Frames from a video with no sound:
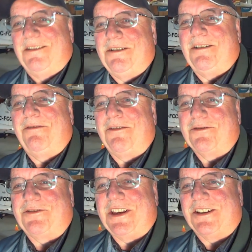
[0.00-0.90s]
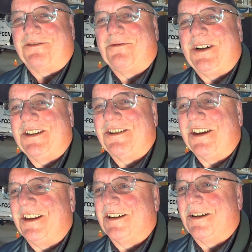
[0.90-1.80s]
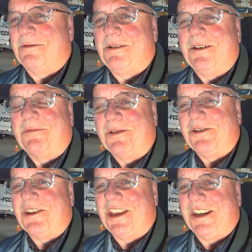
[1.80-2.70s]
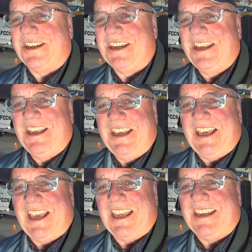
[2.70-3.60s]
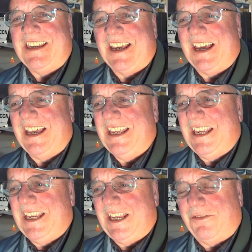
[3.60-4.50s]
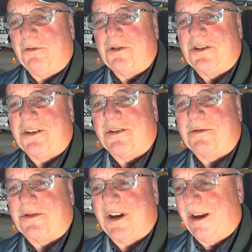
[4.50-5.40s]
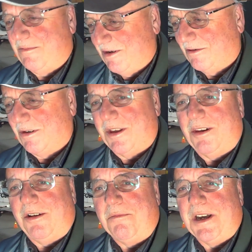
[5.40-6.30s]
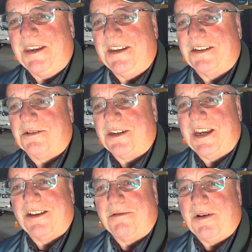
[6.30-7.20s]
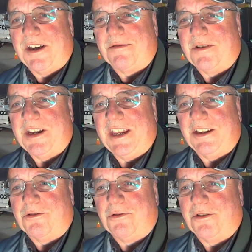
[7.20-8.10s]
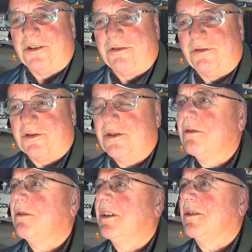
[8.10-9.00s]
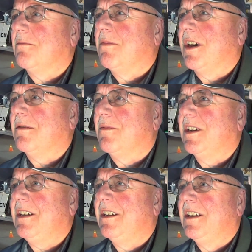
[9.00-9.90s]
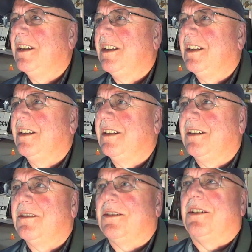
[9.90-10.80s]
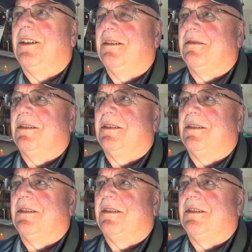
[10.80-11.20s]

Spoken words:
Well, folks, thanks for watching. Really appreciate it. And if you wish to subscribe, you know where the little button is, right down the bottom right-hand corner. There's, what is it, bottom right? Let's see.